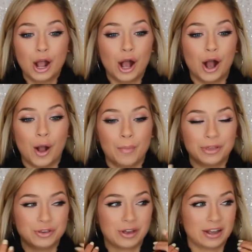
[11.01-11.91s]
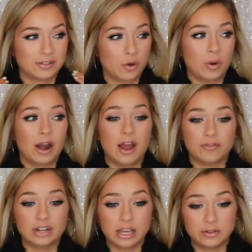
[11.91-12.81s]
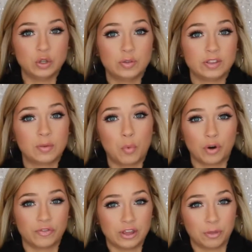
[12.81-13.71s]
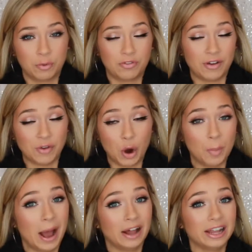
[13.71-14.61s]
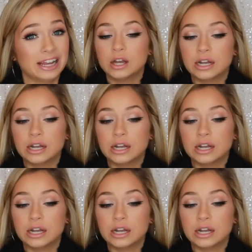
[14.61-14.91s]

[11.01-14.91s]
that you guys could wear every day using the Morphe 350 palette.